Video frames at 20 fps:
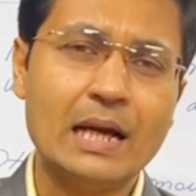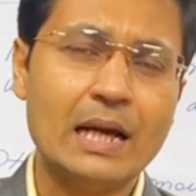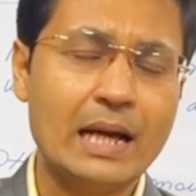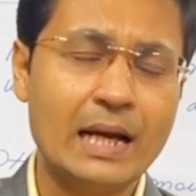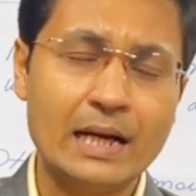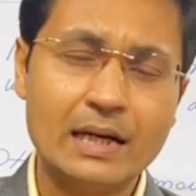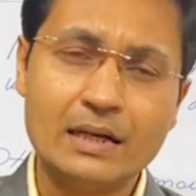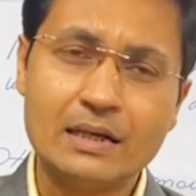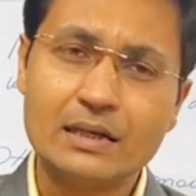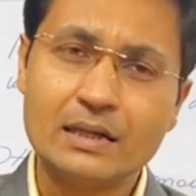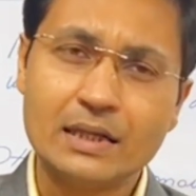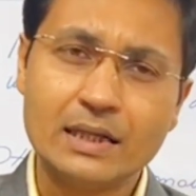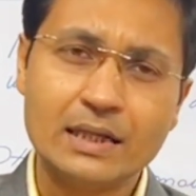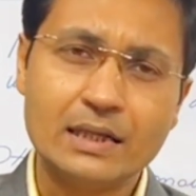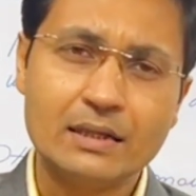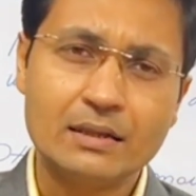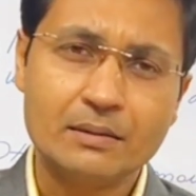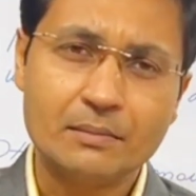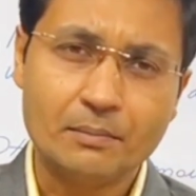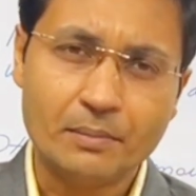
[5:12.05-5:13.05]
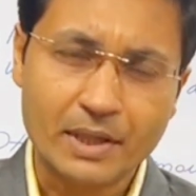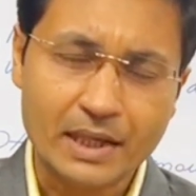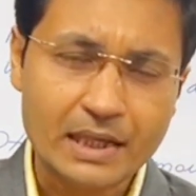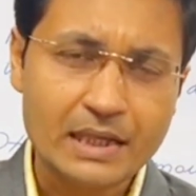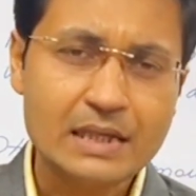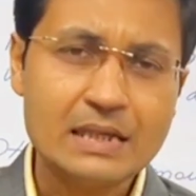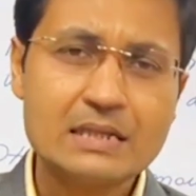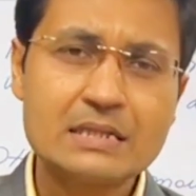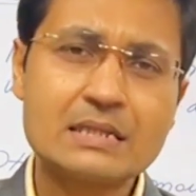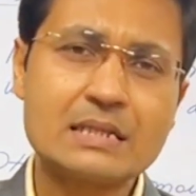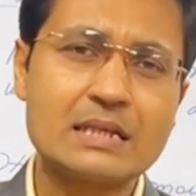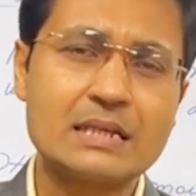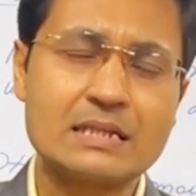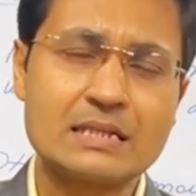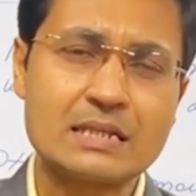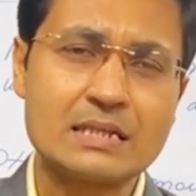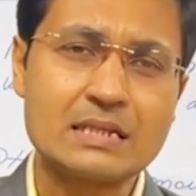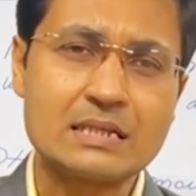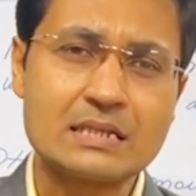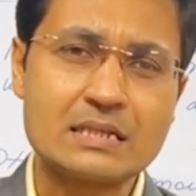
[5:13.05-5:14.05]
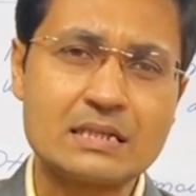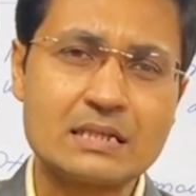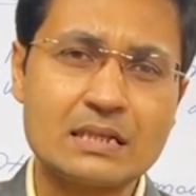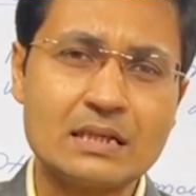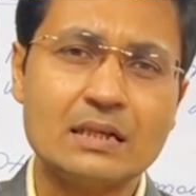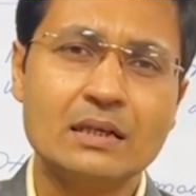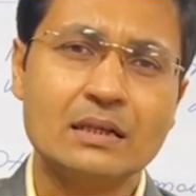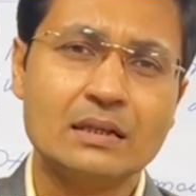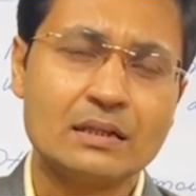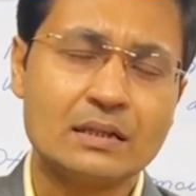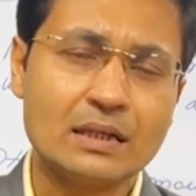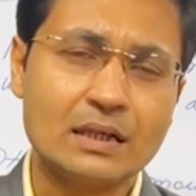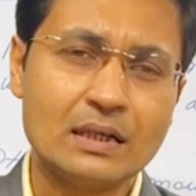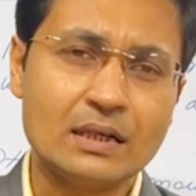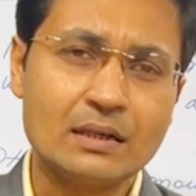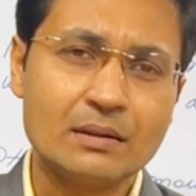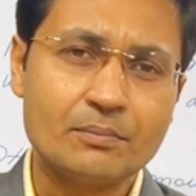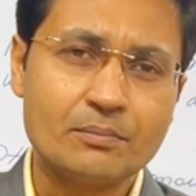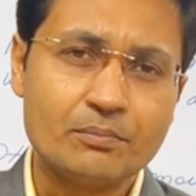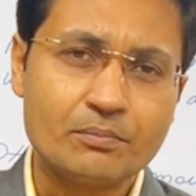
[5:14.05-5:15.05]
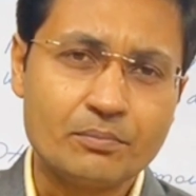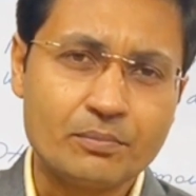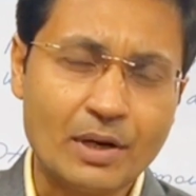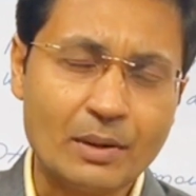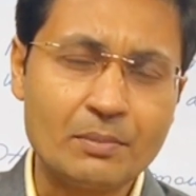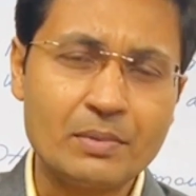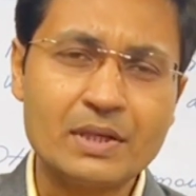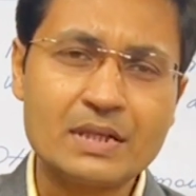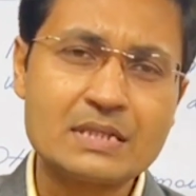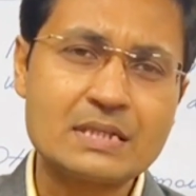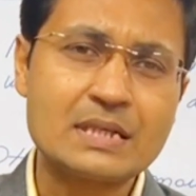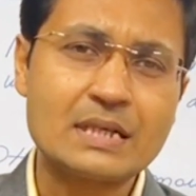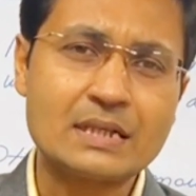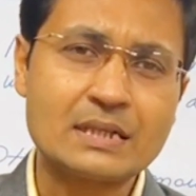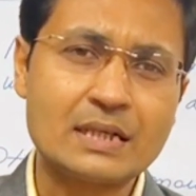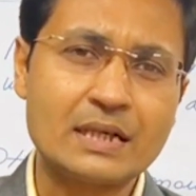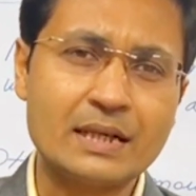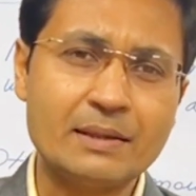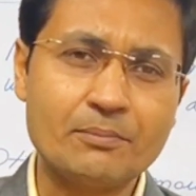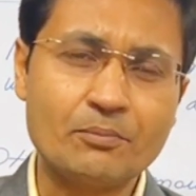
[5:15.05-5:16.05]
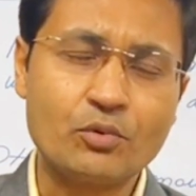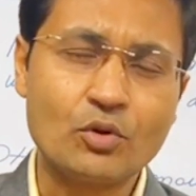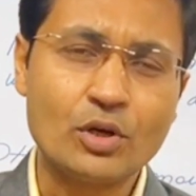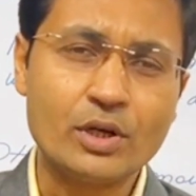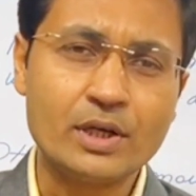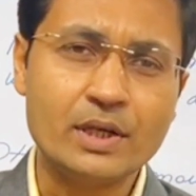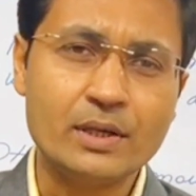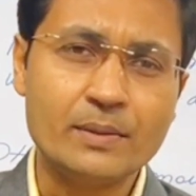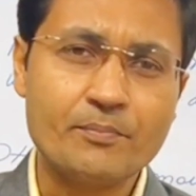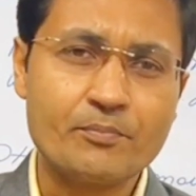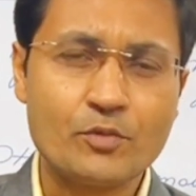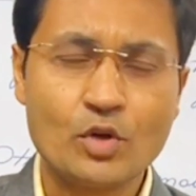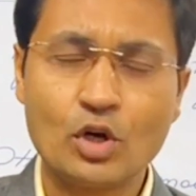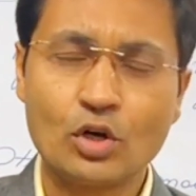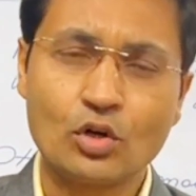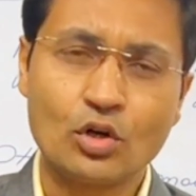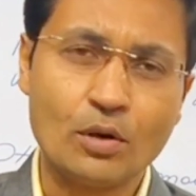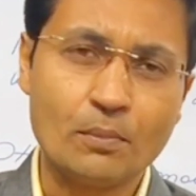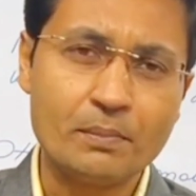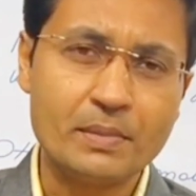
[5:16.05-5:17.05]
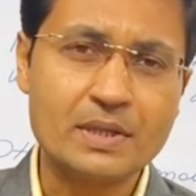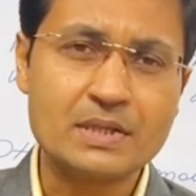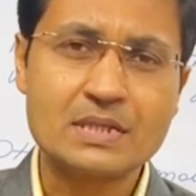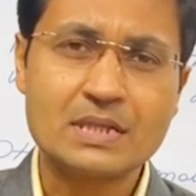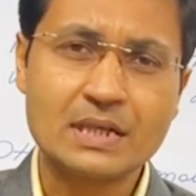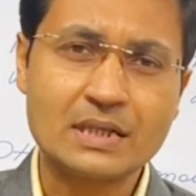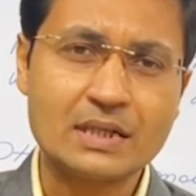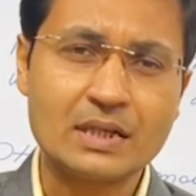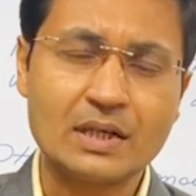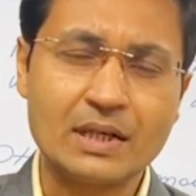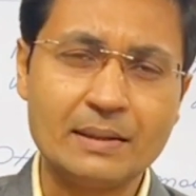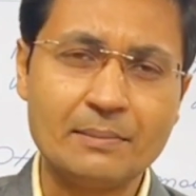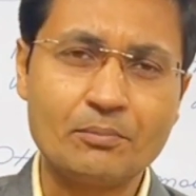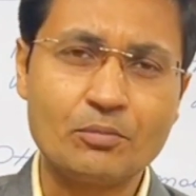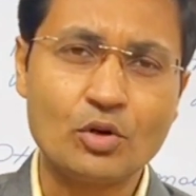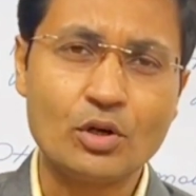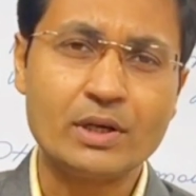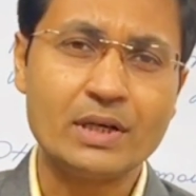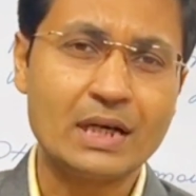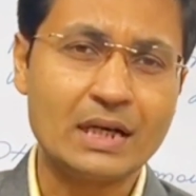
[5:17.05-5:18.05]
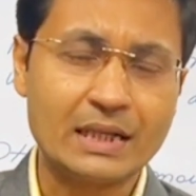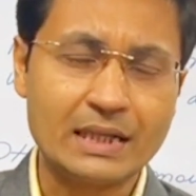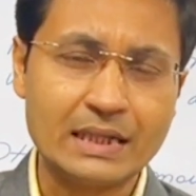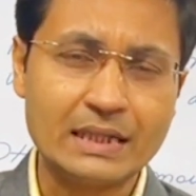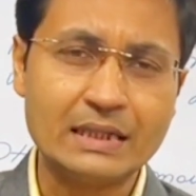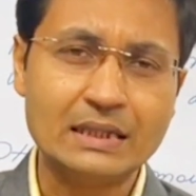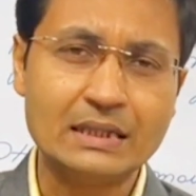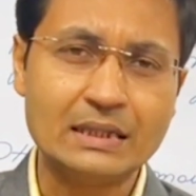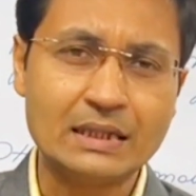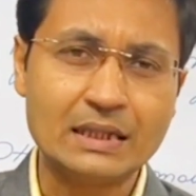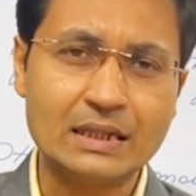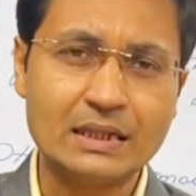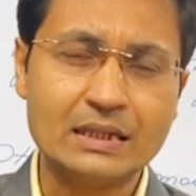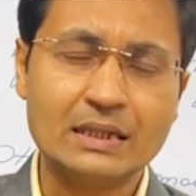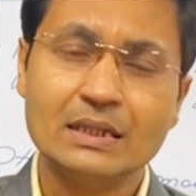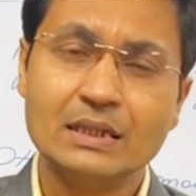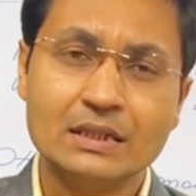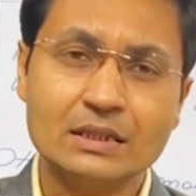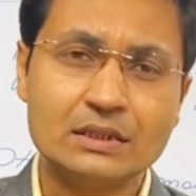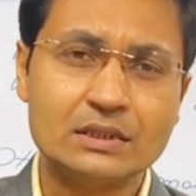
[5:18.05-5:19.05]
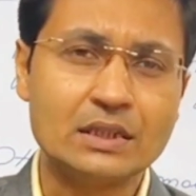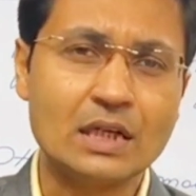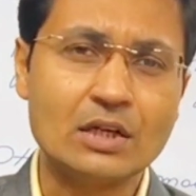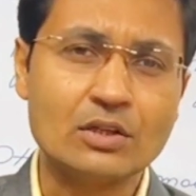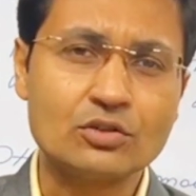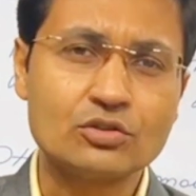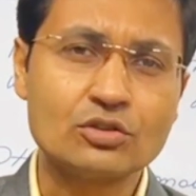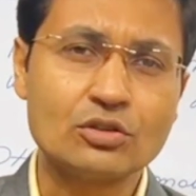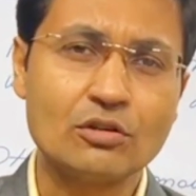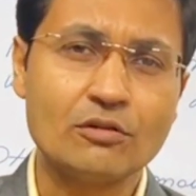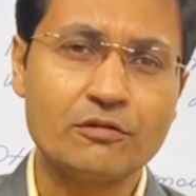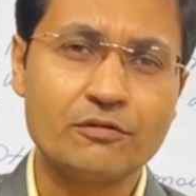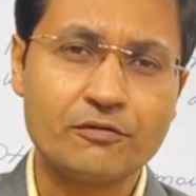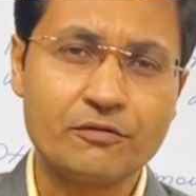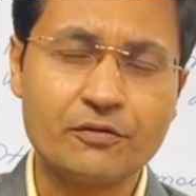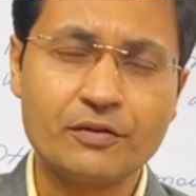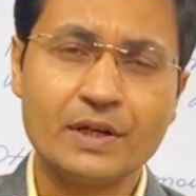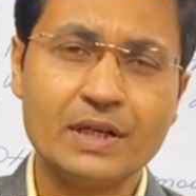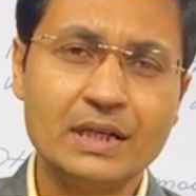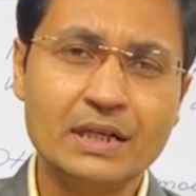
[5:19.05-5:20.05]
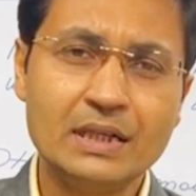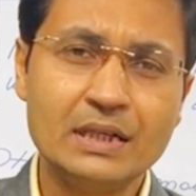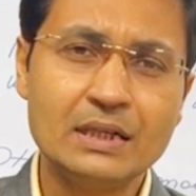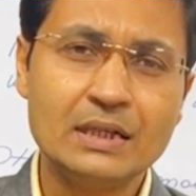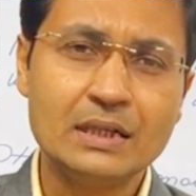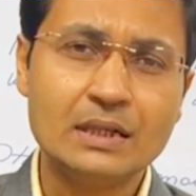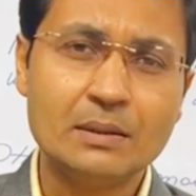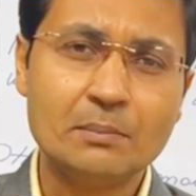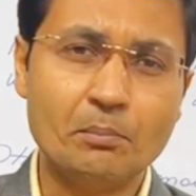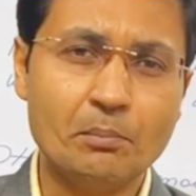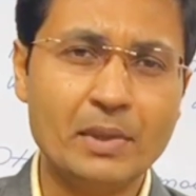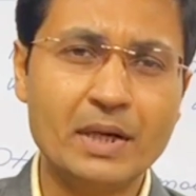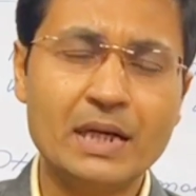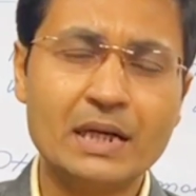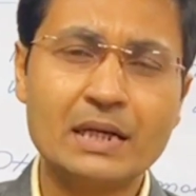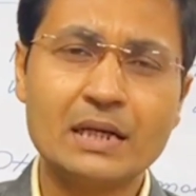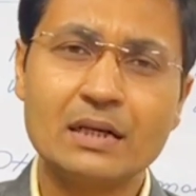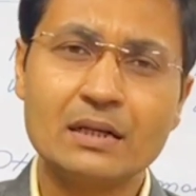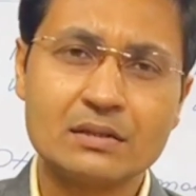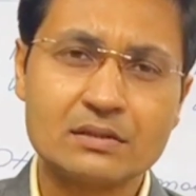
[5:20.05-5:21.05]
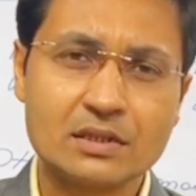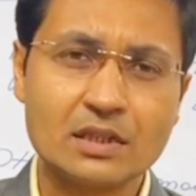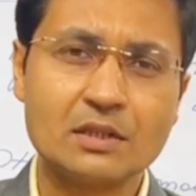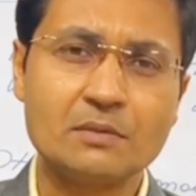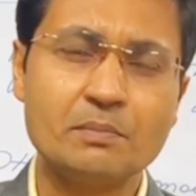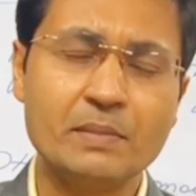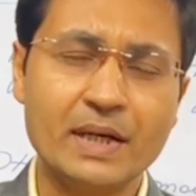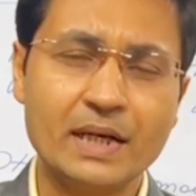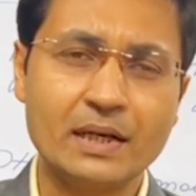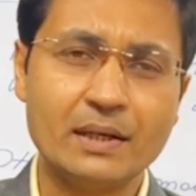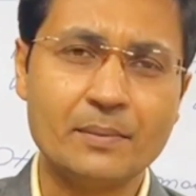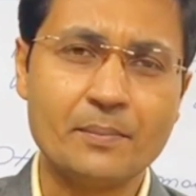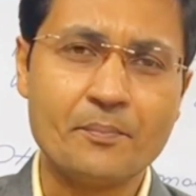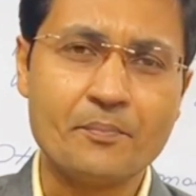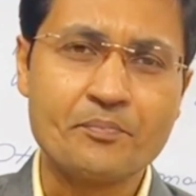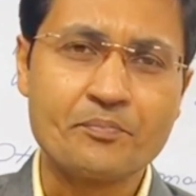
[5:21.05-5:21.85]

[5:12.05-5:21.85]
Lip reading: and in various cases the public sector employee or government sector employee are getting the chance of free medical treatment,